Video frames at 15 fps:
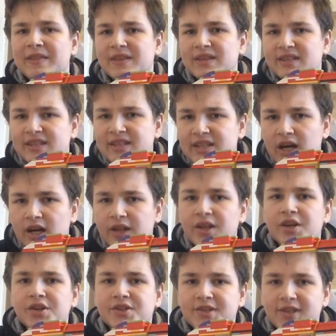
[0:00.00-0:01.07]
This
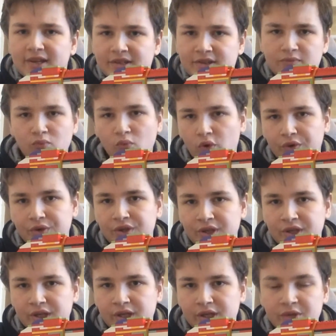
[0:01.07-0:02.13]
gun doesn't want
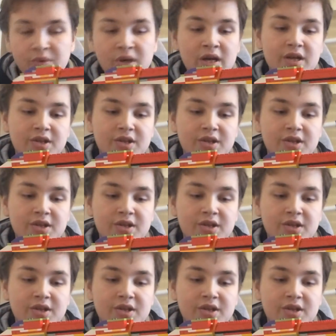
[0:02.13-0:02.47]
you